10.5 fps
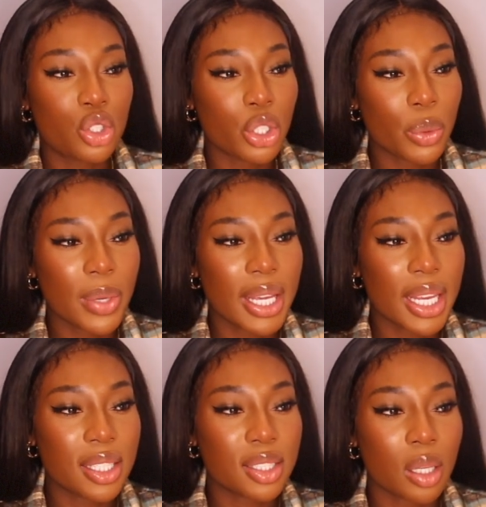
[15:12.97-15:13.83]

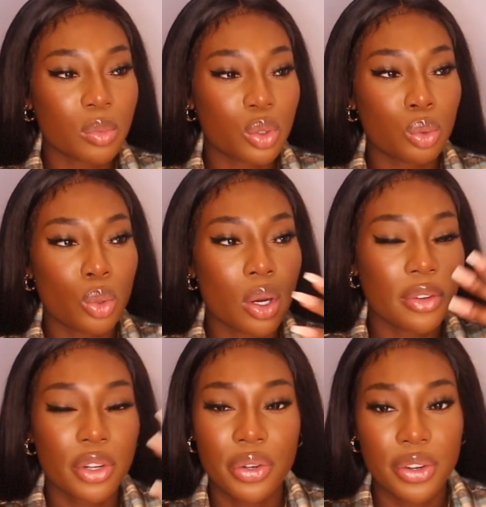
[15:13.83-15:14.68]
doing some sort
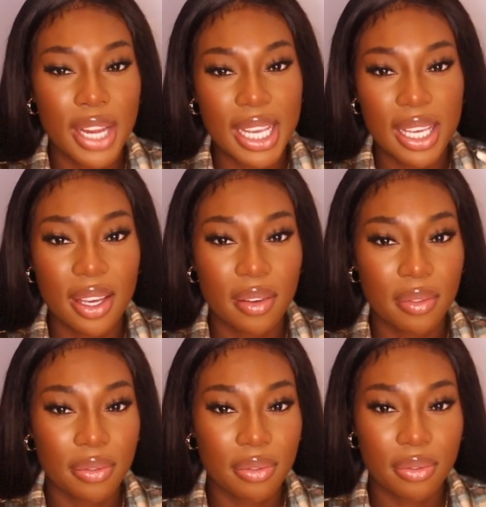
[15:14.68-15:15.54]
of
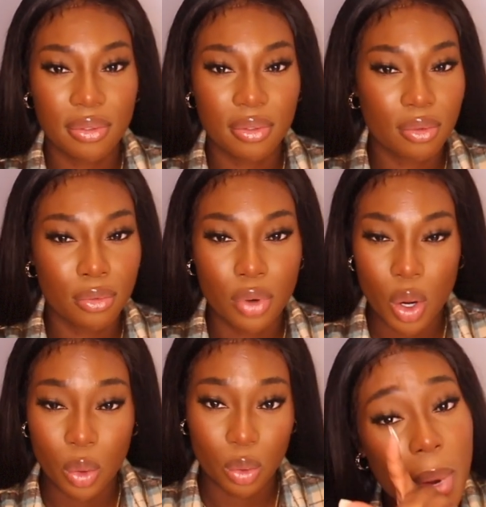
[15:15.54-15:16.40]
creative role.